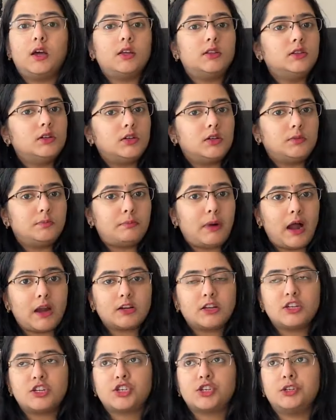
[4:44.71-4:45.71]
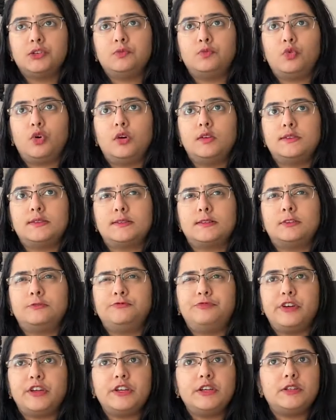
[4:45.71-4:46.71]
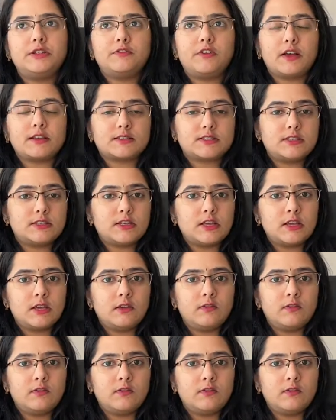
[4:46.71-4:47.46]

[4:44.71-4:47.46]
the partition was a very devastating